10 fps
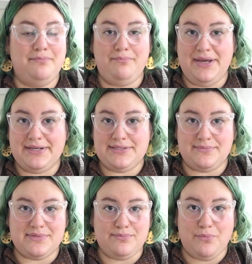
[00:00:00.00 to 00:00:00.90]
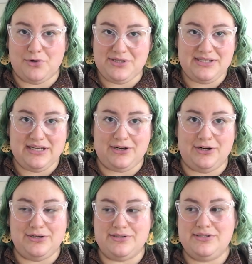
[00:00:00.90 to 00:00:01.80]
make some more
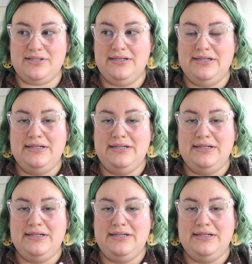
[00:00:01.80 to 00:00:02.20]
stickers.